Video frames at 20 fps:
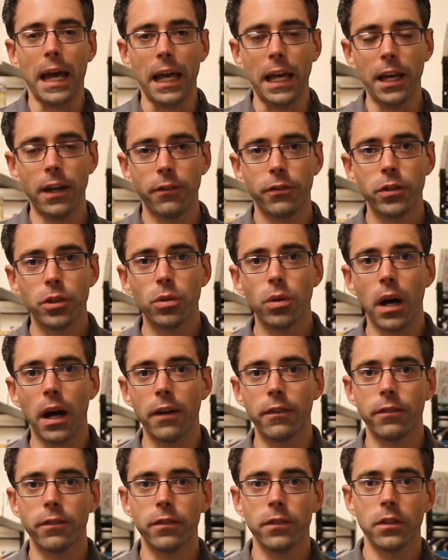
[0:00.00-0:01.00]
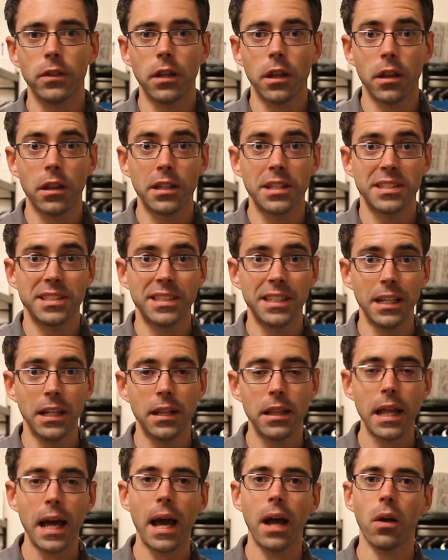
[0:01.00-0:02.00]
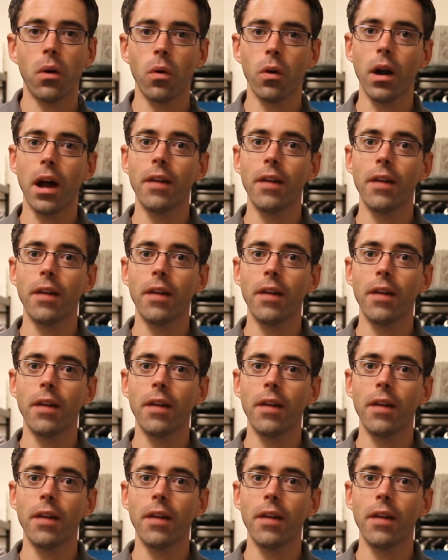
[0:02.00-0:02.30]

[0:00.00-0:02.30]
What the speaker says: If you have seen that or